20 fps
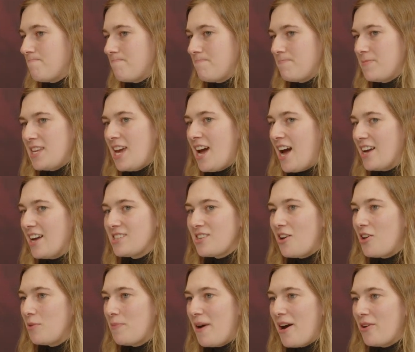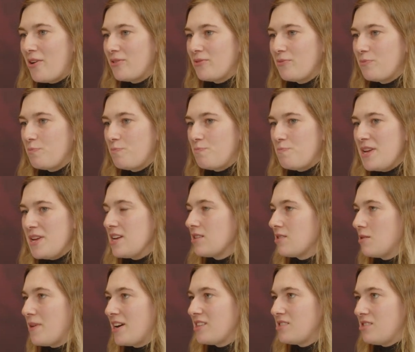It's all about being the
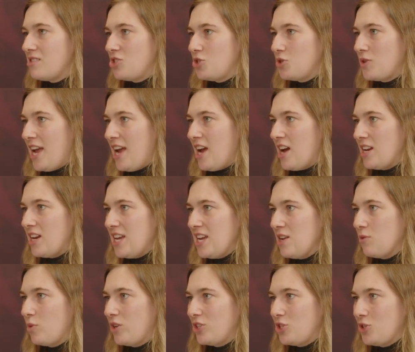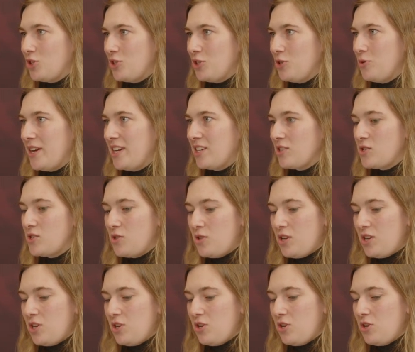best that you can in what you're doing so that
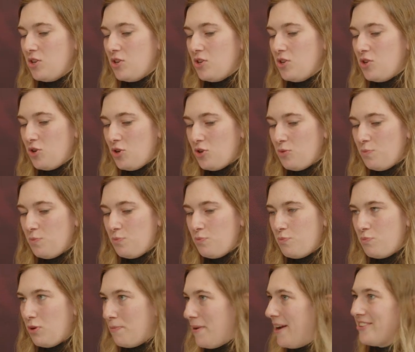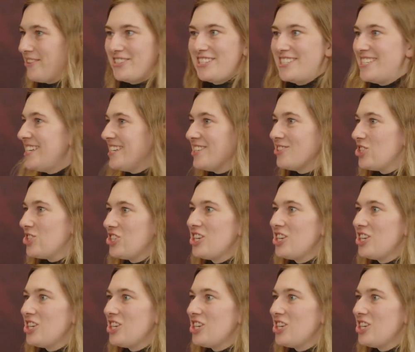you're prepared to teach.